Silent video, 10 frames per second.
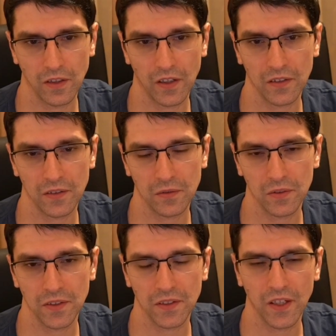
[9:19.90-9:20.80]
end to
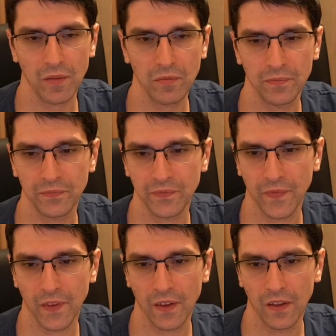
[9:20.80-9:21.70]
this game,
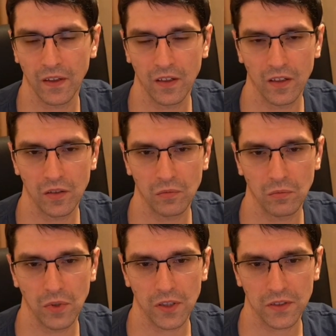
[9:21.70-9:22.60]

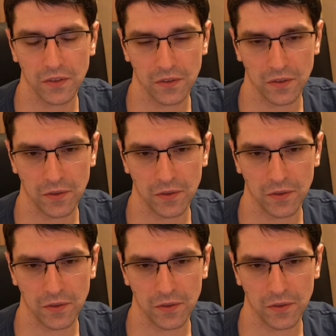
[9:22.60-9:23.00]
but